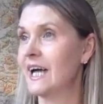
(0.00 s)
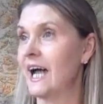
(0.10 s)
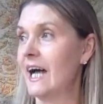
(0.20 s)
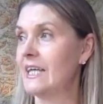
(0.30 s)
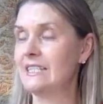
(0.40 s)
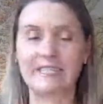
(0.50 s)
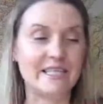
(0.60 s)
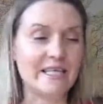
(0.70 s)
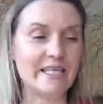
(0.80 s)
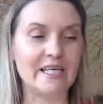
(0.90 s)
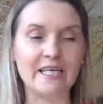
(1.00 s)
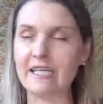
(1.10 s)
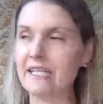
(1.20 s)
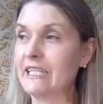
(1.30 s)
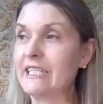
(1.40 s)
as the
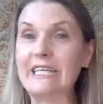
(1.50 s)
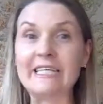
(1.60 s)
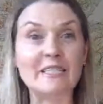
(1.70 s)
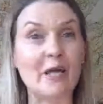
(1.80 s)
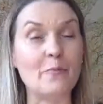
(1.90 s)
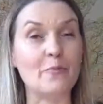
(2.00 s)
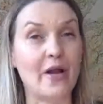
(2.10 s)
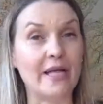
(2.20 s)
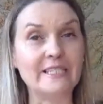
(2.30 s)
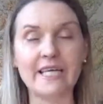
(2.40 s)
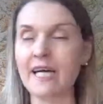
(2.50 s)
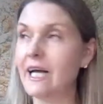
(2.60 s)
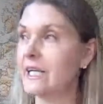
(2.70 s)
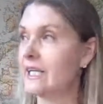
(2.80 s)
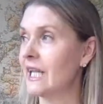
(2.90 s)
days get brighter
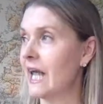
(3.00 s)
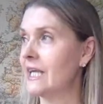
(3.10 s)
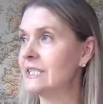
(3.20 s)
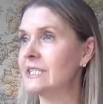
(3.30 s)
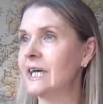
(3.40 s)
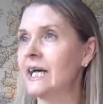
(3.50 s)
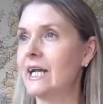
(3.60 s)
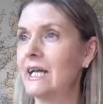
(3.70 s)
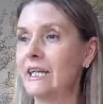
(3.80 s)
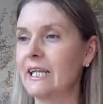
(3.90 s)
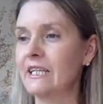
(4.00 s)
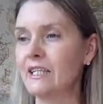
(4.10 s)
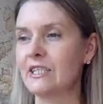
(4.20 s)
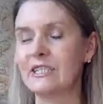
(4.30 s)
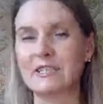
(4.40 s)
and lighter and
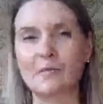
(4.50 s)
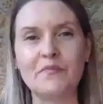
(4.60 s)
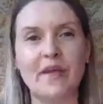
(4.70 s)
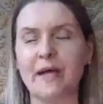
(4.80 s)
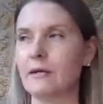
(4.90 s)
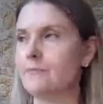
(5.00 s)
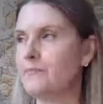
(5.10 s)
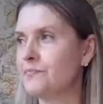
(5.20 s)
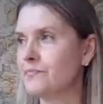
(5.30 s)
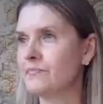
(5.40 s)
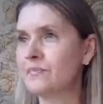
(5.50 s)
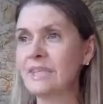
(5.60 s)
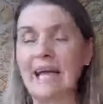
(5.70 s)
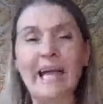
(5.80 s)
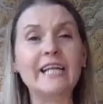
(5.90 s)
there's something
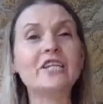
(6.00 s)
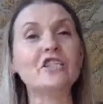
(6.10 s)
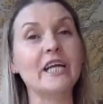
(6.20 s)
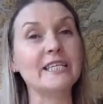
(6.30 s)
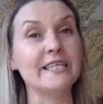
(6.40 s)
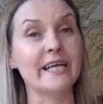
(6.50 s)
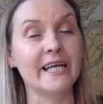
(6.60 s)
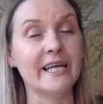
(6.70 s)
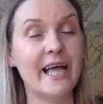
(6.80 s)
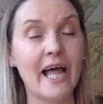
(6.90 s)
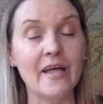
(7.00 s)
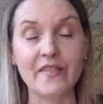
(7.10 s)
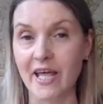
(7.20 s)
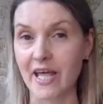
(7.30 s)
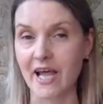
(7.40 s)
energetic in
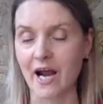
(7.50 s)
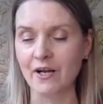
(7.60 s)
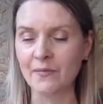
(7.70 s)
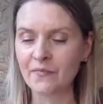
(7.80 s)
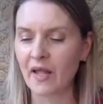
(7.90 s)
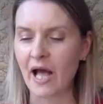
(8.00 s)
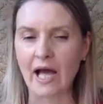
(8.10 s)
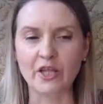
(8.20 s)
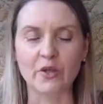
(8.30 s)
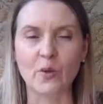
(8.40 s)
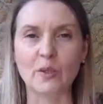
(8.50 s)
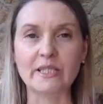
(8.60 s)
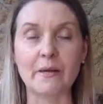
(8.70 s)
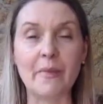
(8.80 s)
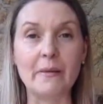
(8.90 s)
the air, I thought
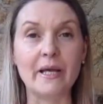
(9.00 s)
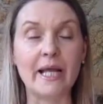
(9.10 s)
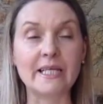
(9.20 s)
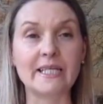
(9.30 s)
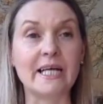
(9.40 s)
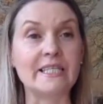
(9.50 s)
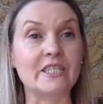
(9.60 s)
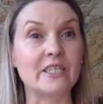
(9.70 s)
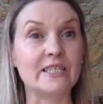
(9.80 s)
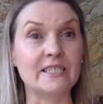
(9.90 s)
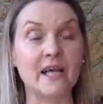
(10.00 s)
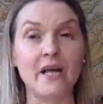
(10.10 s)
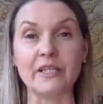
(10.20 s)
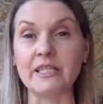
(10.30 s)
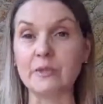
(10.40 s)
it might be a nice idea to start
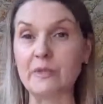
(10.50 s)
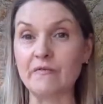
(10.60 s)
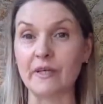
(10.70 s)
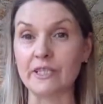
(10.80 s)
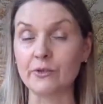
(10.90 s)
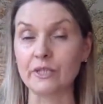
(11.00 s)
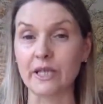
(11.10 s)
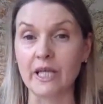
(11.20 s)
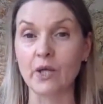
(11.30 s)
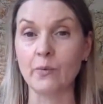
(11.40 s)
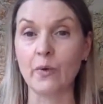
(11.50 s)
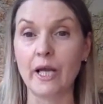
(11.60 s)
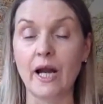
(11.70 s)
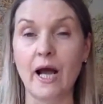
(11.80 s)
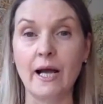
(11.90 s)
these wee videos again
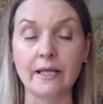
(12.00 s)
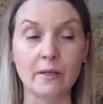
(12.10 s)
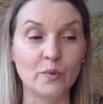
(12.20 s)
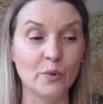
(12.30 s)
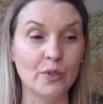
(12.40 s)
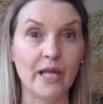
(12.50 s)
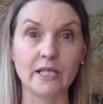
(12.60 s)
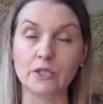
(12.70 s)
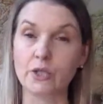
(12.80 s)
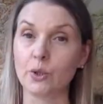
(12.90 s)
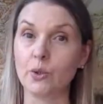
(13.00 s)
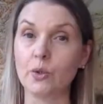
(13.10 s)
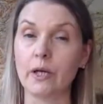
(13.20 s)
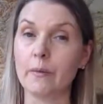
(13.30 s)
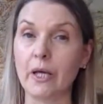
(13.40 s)
where I come on and
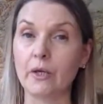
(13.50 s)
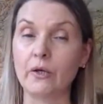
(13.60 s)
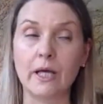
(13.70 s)
talk about